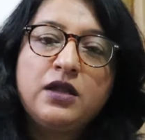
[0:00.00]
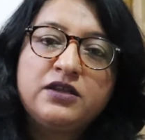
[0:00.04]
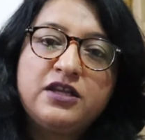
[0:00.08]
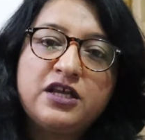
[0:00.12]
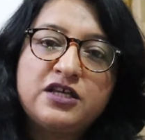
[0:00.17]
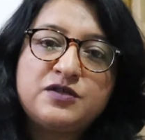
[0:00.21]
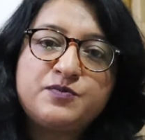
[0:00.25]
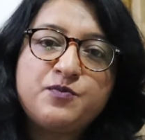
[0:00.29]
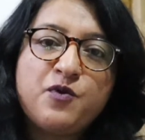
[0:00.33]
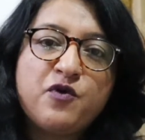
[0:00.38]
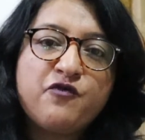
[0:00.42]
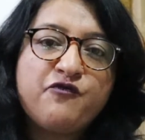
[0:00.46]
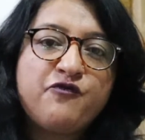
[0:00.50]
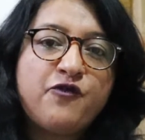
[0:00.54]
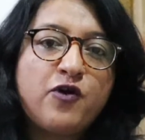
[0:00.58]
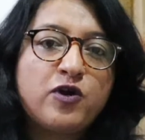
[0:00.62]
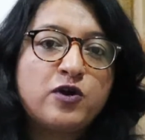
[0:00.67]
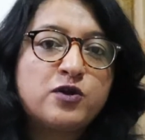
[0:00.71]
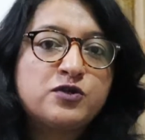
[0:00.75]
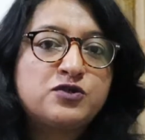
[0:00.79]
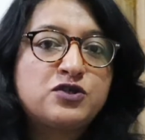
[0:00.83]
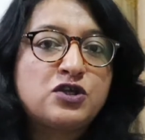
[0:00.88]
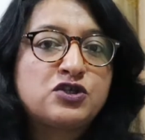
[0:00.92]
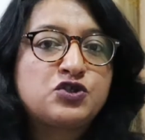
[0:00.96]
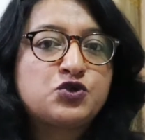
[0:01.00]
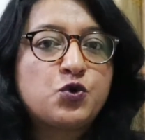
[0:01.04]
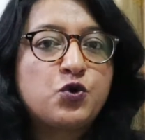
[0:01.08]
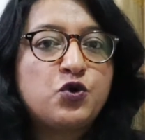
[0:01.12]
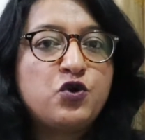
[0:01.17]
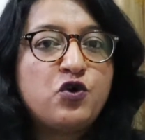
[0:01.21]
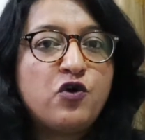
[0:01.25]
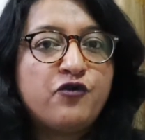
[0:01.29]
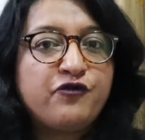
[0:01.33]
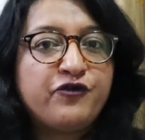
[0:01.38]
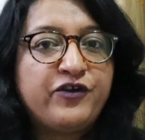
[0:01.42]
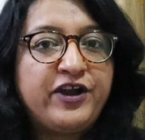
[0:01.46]
This book follows the
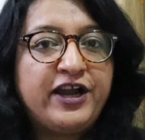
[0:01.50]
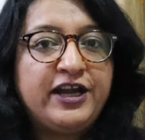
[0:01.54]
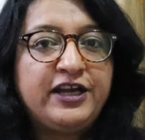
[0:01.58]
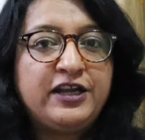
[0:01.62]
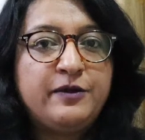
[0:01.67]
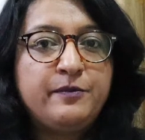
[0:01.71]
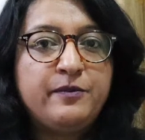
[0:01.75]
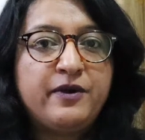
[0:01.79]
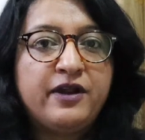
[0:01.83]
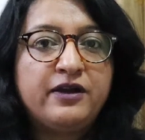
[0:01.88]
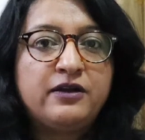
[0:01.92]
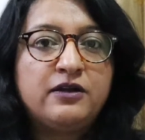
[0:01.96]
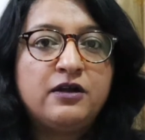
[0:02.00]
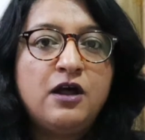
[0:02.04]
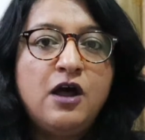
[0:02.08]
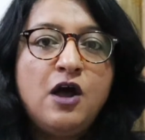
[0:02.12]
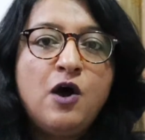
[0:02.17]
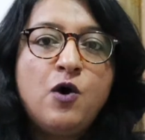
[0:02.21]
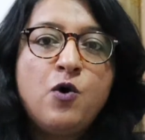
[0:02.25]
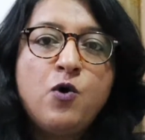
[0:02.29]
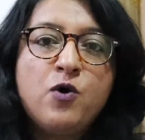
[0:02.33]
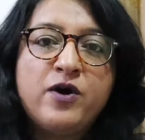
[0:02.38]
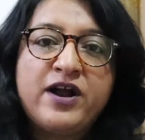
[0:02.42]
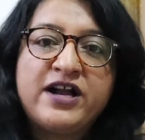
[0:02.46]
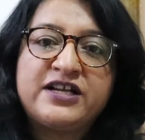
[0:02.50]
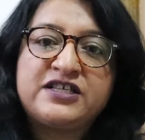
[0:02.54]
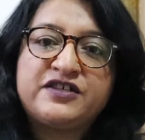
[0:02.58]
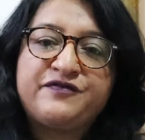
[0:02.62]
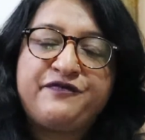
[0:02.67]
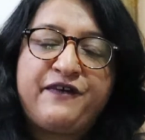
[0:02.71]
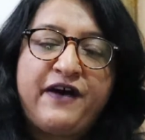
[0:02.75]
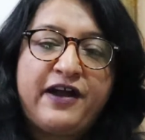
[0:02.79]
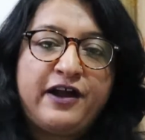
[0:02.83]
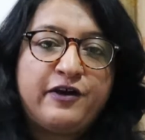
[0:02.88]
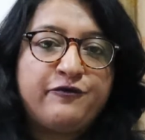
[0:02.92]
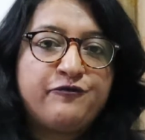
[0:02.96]
story of Katie Brenner, who gets
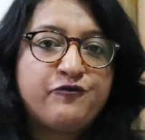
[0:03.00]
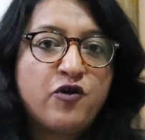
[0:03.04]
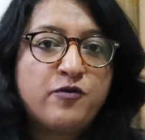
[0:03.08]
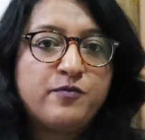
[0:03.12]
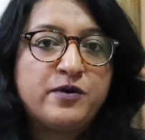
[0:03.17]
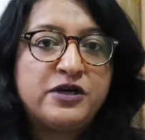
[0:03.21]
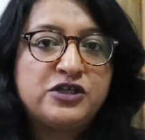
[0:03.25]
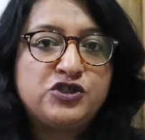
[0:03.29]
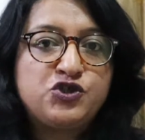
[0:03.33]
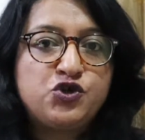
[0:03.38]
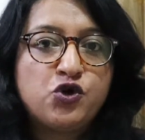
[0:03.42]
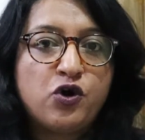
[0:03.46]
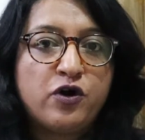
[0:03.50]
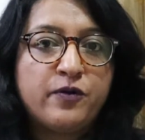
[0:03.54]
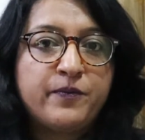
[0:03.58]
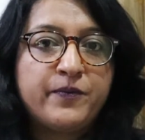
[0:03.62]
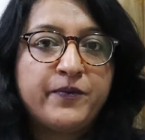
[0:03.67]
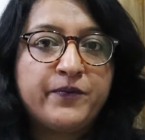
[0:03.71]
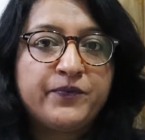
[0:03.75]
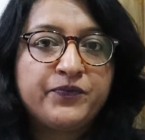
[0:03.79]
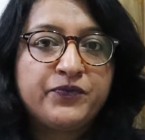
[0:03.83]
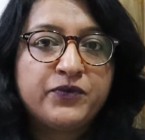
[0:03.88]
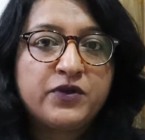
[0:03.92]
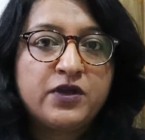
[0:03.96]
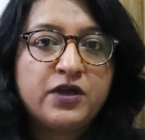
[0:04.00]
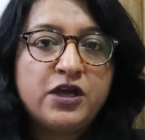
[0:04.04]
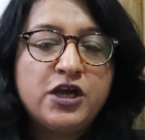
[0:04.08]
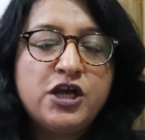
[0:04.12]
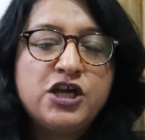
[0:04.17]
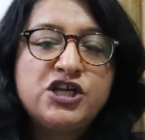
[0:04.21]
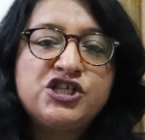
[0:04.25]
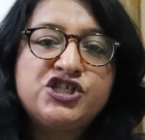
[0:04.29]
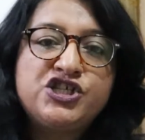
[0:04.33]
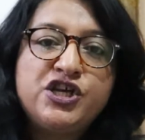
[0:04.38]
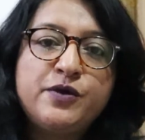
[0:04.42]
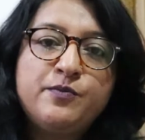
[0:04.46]
fired from her job.
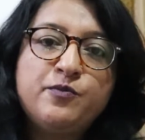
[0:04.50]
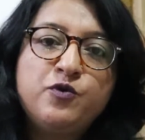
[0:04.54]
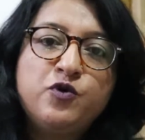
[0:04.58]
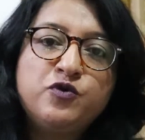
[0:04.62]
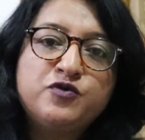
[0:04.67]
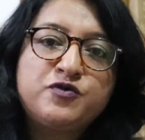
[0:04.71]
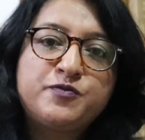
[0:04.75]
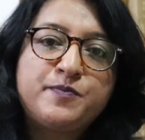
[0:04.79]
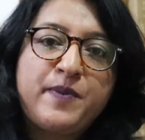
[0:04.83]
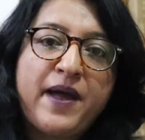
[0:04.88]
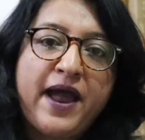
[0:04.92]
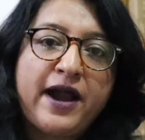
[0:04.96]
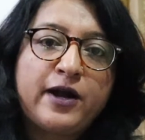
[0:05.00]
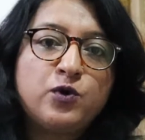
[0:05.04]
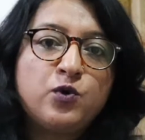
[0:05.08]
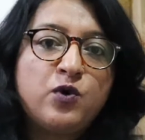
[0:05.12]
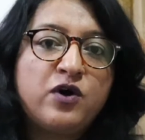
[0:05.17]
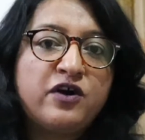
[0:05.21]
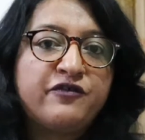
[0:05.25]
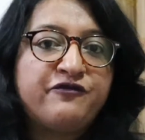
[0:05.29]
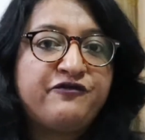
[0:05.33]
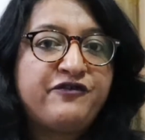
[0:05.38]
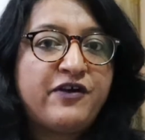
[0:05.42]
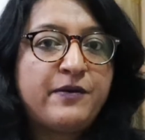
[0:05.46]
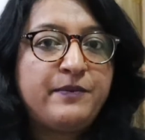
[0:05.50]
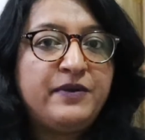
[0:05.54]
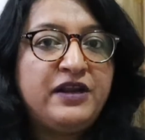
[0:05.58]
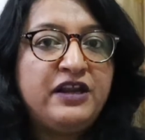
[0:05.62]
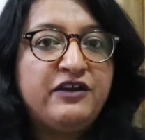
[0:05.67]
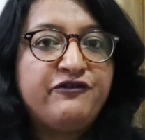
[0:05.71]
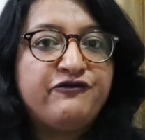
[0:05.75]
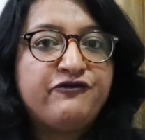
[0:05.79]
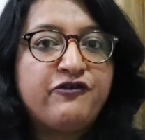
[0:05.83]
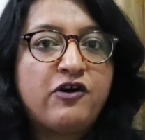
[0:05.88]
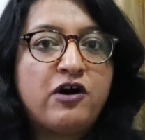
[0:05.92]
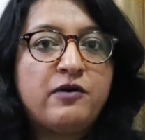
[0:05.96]
She moves back to her
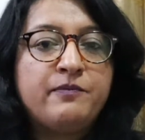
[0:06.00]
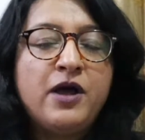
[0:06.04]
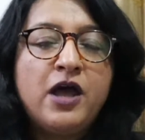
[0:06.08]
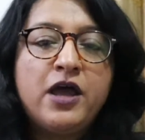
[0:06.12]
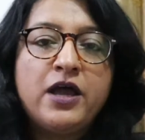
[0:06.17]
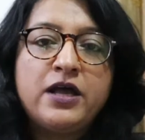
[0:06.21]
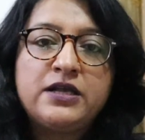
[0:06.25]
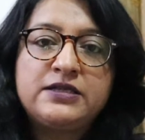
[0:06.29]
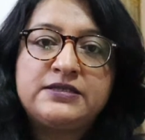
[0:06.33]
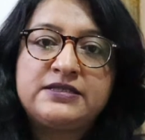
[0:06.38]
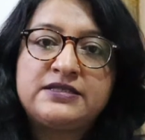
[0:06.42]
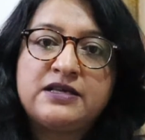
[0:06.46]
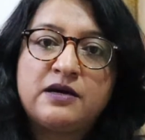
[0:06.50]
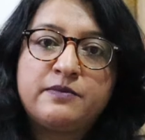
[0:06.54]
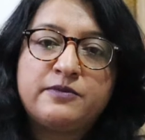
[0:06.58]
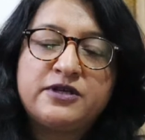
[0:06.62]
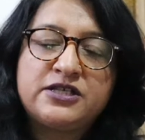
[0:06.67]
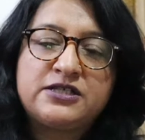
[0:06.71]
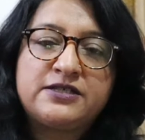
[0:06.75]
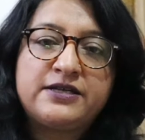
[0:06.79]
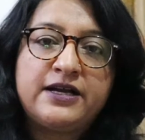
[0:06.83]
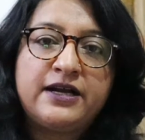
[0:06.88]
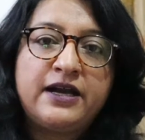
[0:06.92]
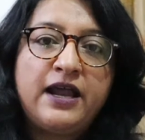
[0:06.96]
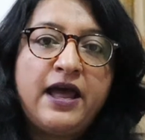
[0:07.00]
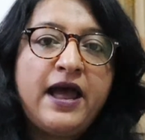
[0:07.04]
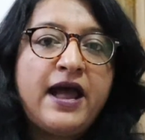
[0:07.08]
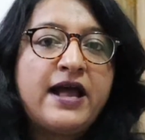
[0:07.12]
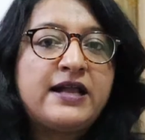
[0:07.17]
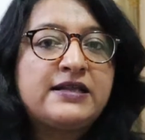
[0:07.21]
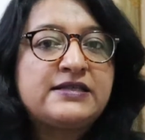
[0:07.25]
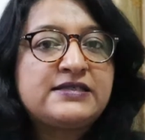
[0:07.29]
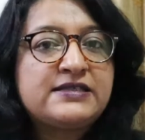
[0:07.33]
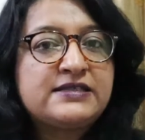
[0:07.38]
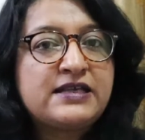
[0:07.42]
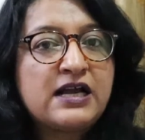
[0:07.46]
family farm in Somerset
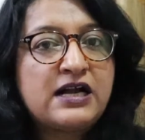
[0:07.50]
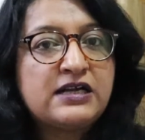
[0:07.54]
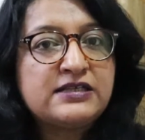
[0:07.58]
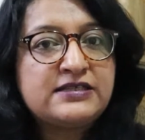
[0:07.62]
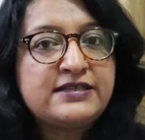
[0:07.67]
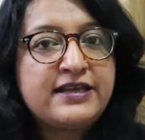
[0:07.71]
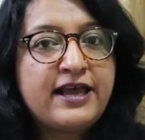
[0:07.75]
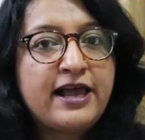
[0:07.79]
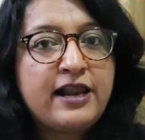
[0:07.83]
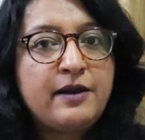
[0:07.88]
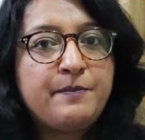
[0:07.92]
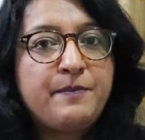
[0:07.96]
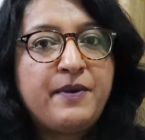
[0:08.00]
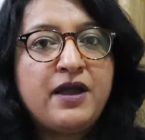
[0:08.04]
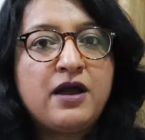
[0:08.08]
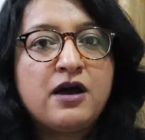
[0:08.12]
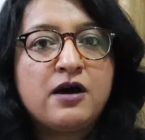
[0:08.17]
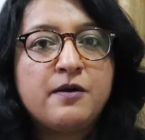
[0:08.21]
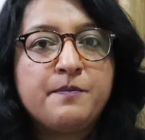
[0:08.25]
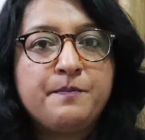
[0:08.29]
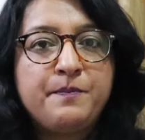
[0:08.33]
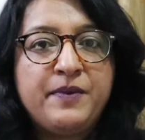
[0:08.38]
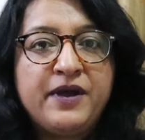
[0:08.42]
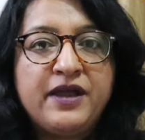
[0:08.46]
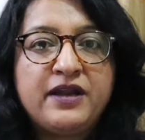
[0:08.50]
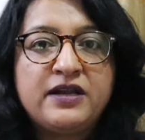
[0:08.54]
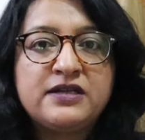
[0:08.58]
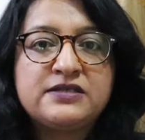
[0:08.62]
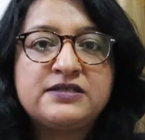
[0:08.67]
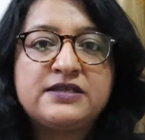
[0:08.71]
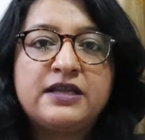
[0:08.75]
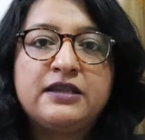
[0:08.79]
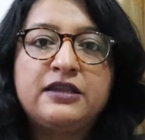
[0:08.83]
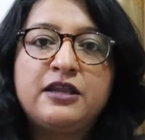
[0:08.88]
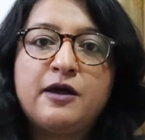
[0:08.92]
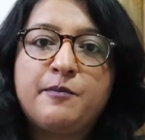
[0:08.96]
and starts helping her
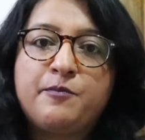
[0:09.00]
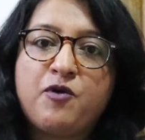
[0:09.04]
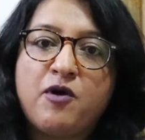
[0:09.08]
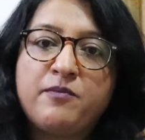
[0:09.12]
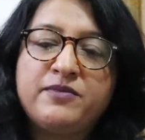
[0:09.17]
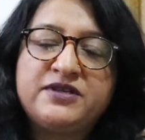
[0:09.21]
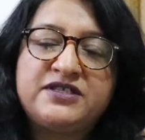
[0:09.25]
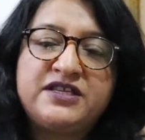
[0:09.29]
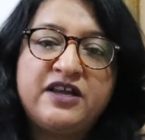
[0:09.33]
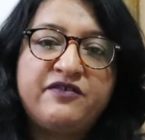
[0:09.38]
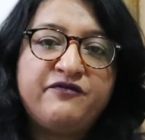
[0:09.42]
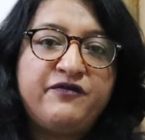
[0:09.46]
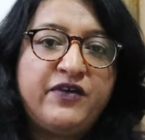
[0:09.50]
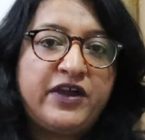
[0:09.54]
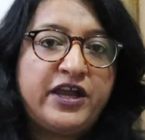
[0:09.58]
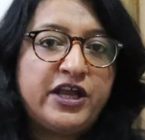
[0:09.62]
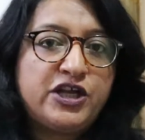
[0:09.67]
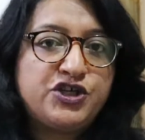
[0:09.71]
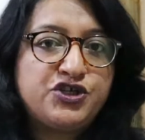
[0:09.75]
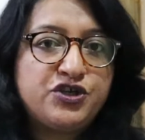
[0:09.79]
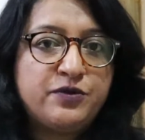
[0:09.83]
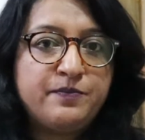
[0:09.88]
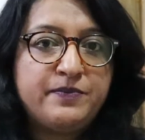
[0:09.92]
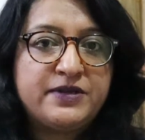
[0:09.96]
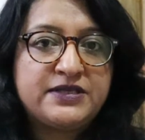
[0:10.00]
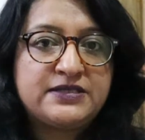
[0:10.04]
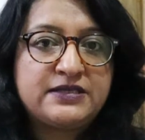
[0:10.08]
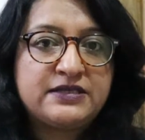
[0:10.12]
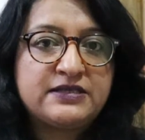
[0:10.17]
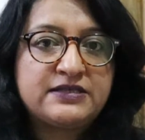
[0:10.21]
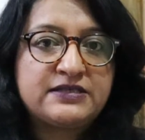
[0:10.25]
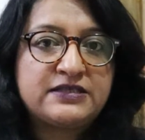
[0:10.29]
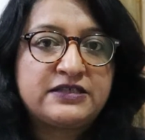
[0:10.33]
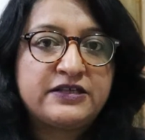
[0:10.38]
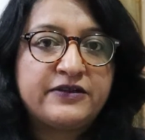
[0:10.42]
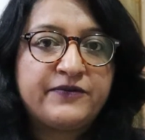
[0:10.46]
parents in their promising vacation
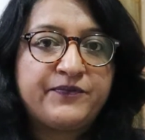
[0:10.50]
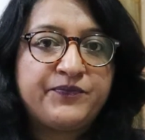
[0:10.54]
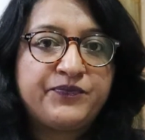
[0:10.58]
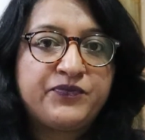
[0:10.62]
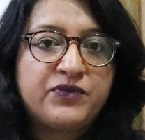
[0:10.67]
business.